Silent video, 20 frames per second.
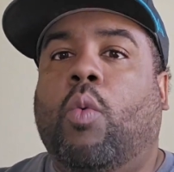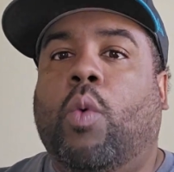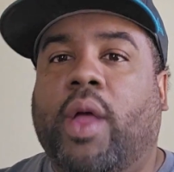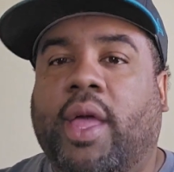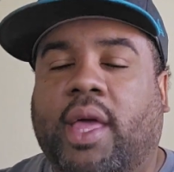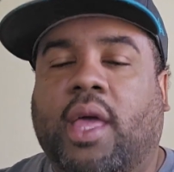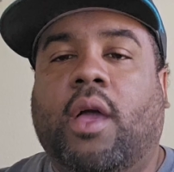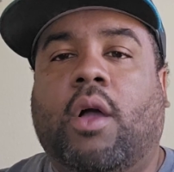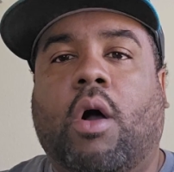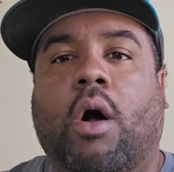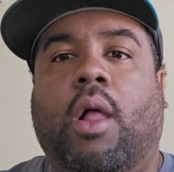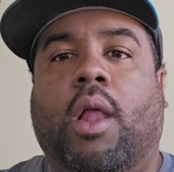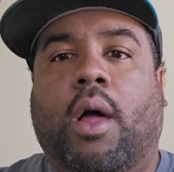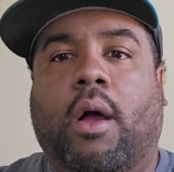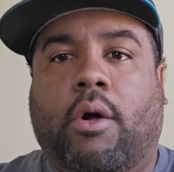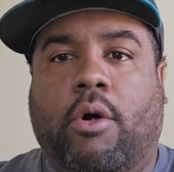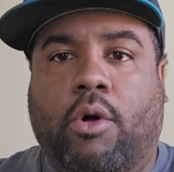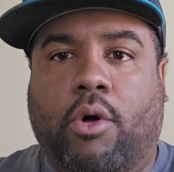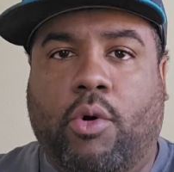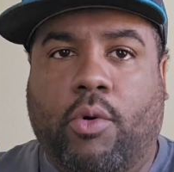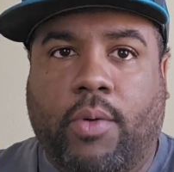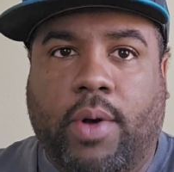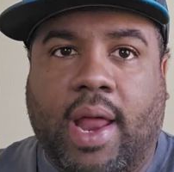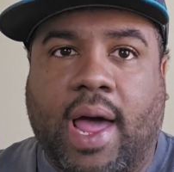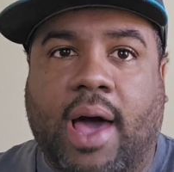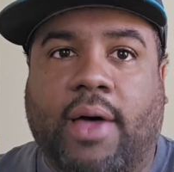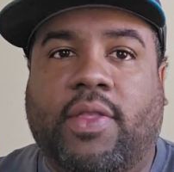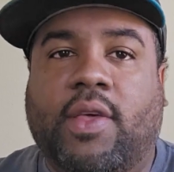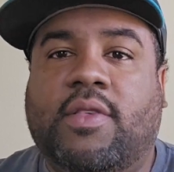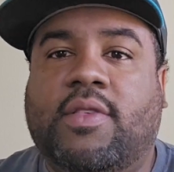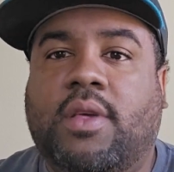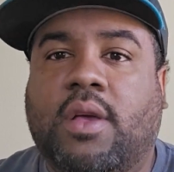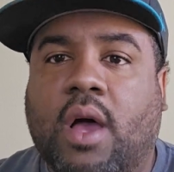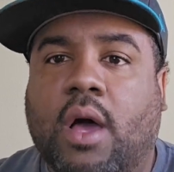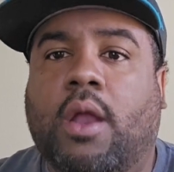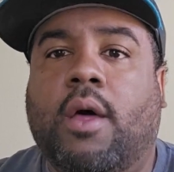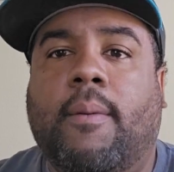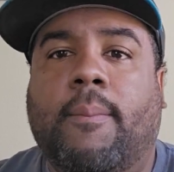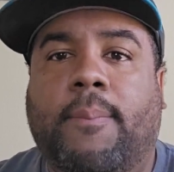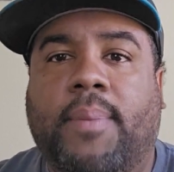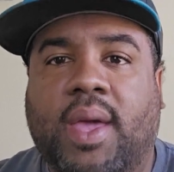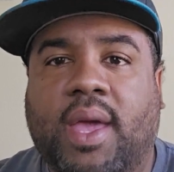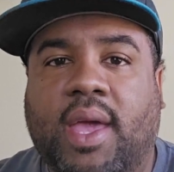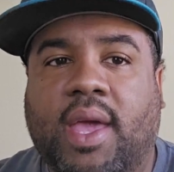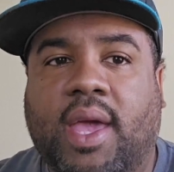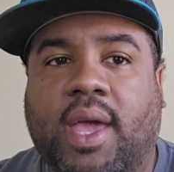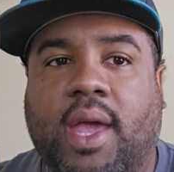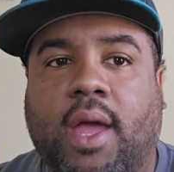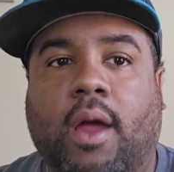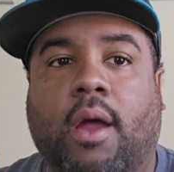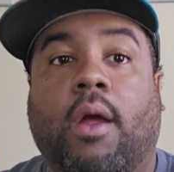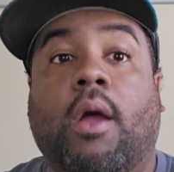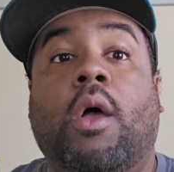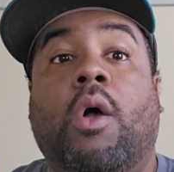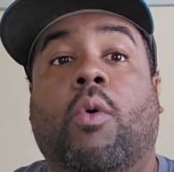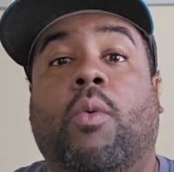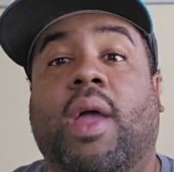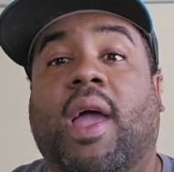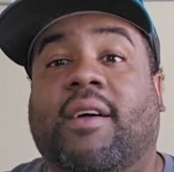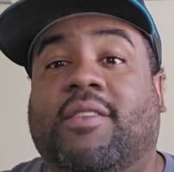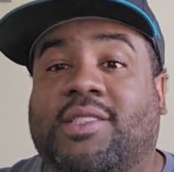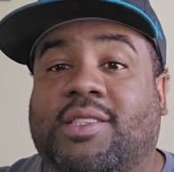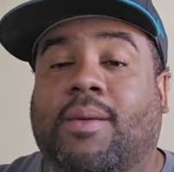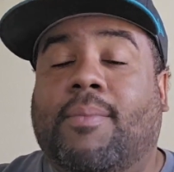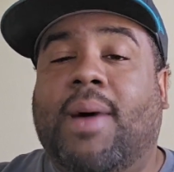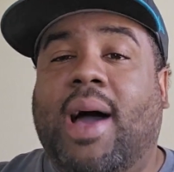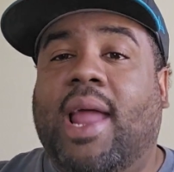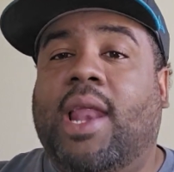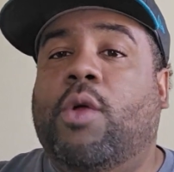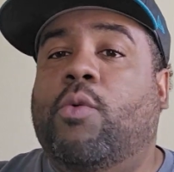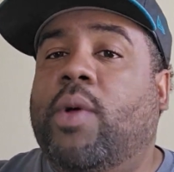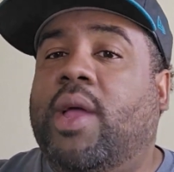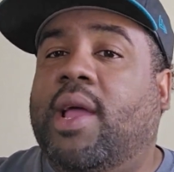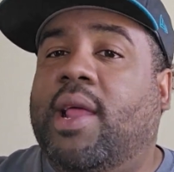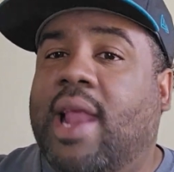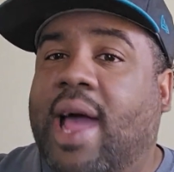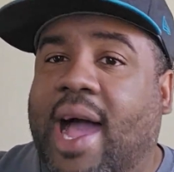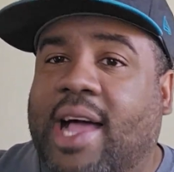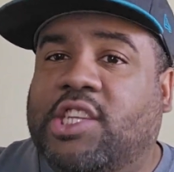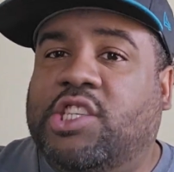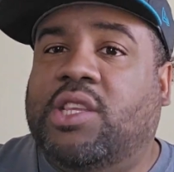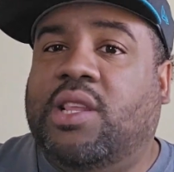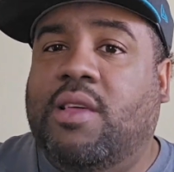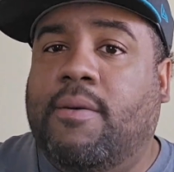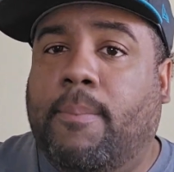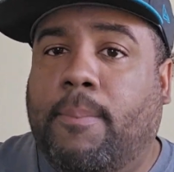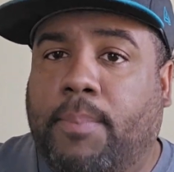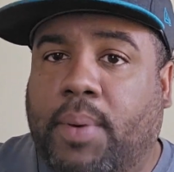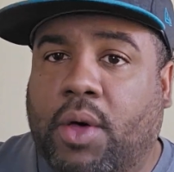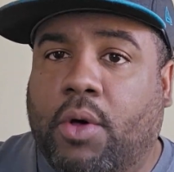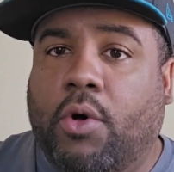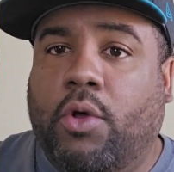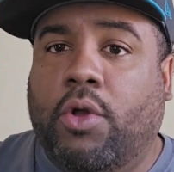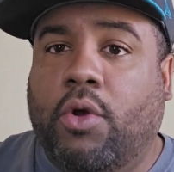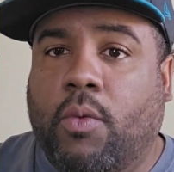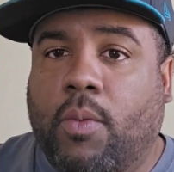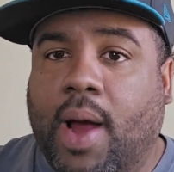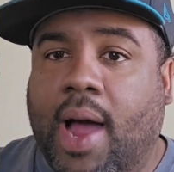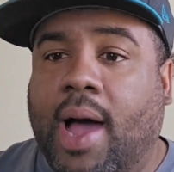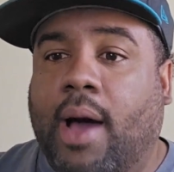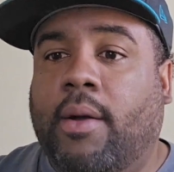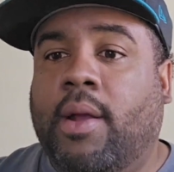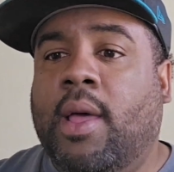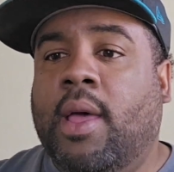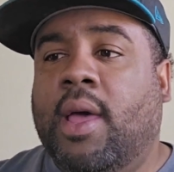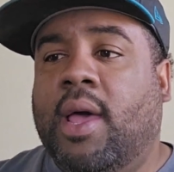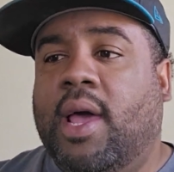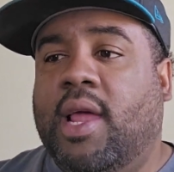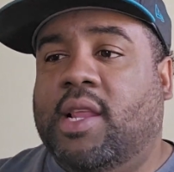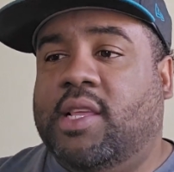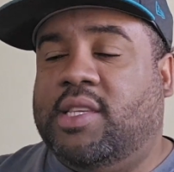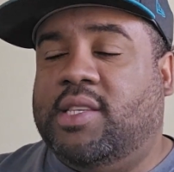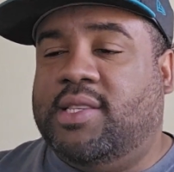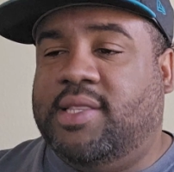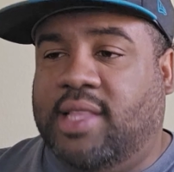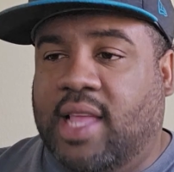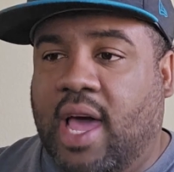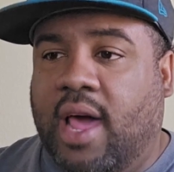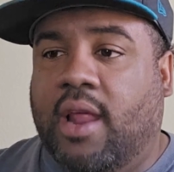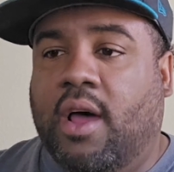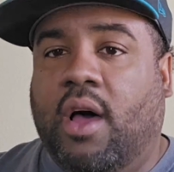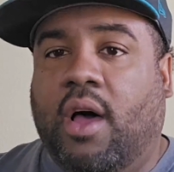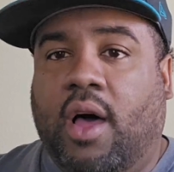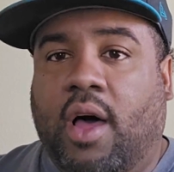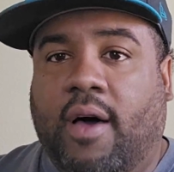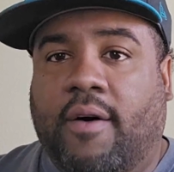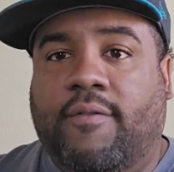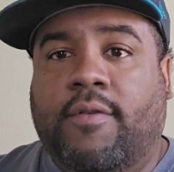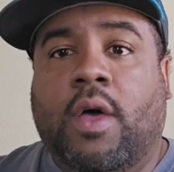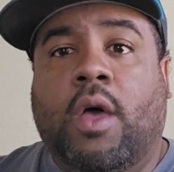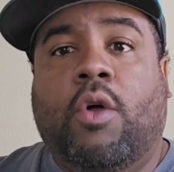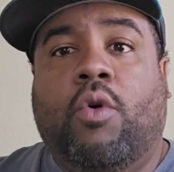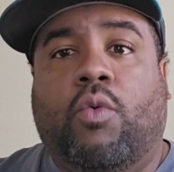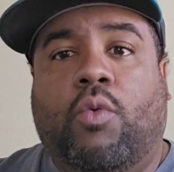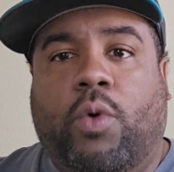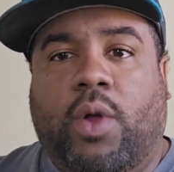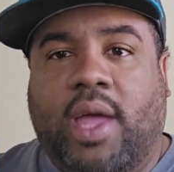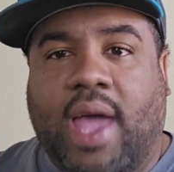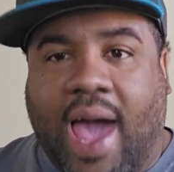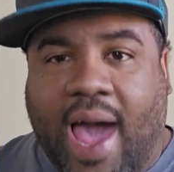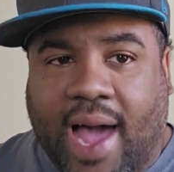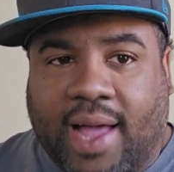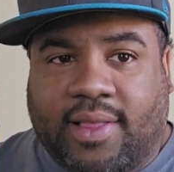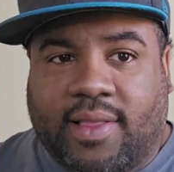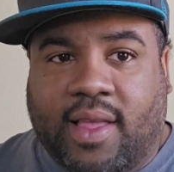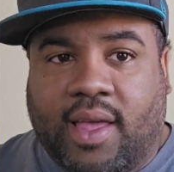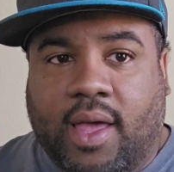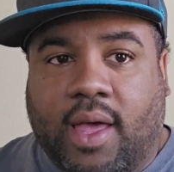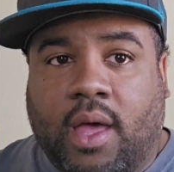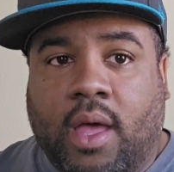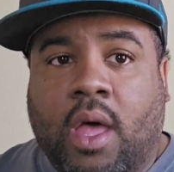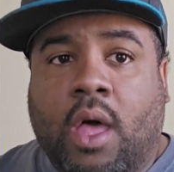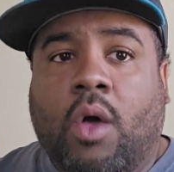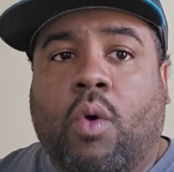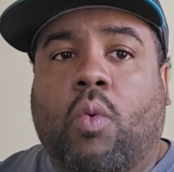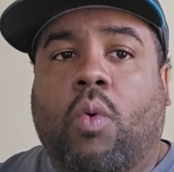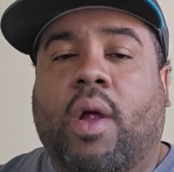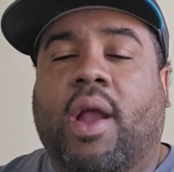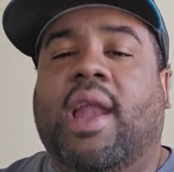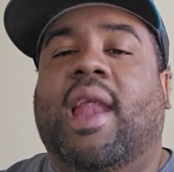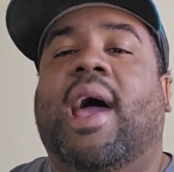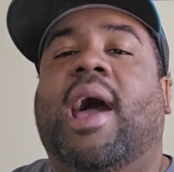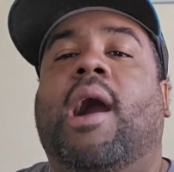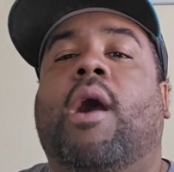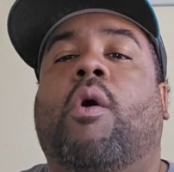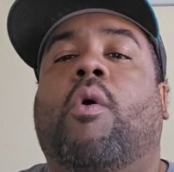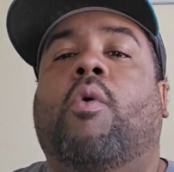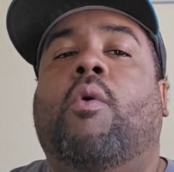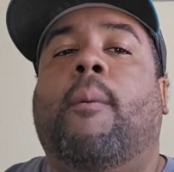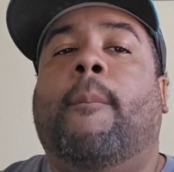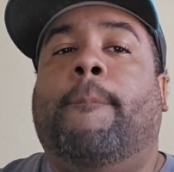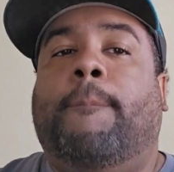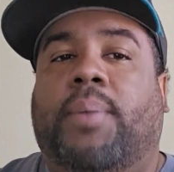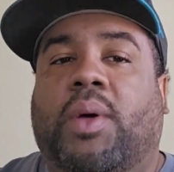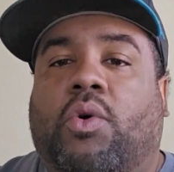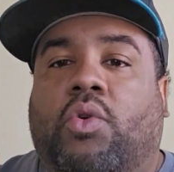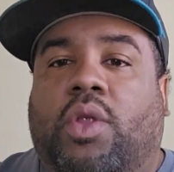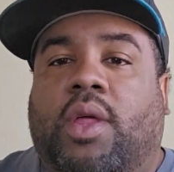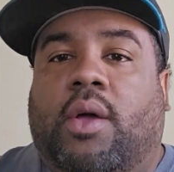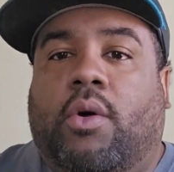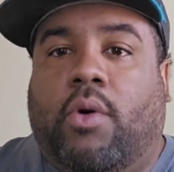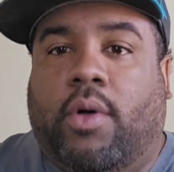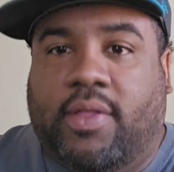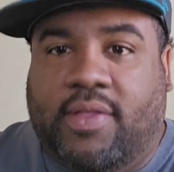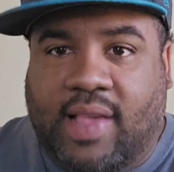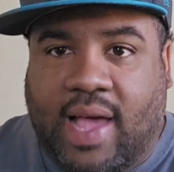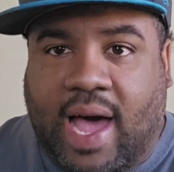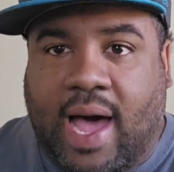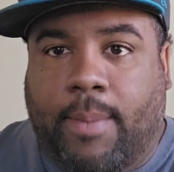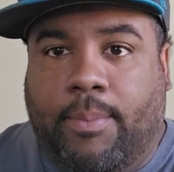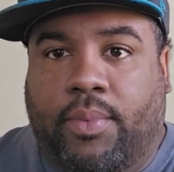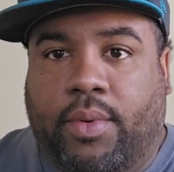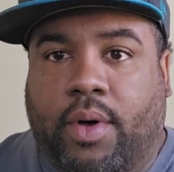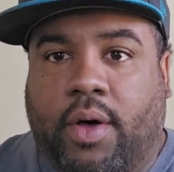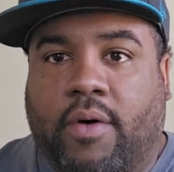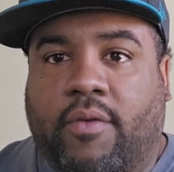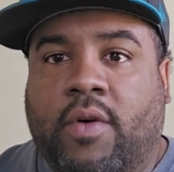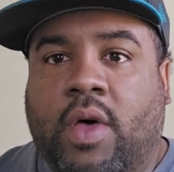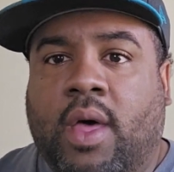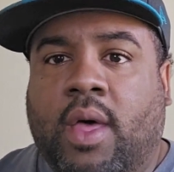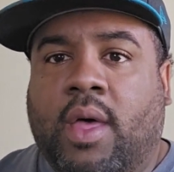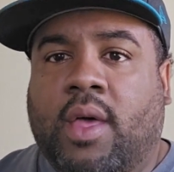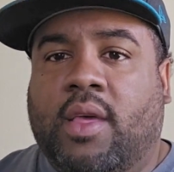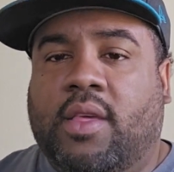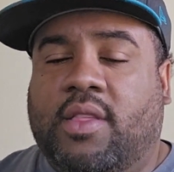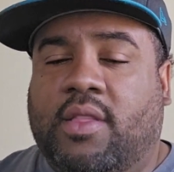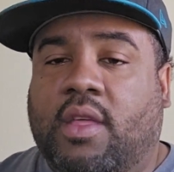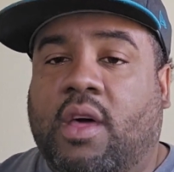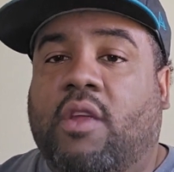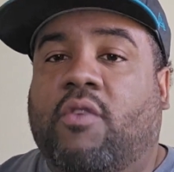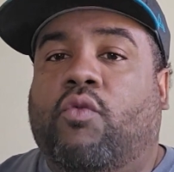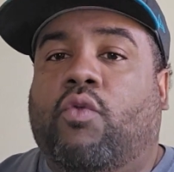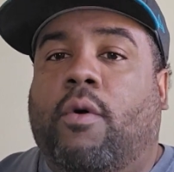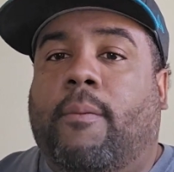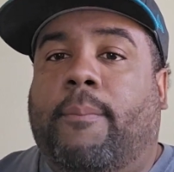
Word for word: we can call our own now that's going to be here. We have somebody we can actually build around. And instead of reacting, we're now building on top of instead of